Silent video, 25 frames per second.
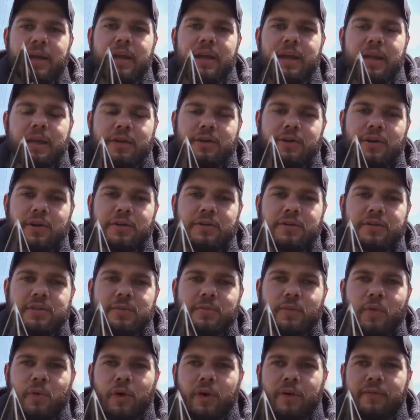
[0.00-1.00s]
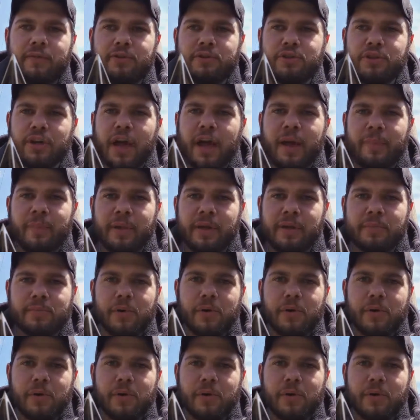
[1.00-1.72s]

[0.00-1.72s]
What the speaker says: it turns to more of a chopping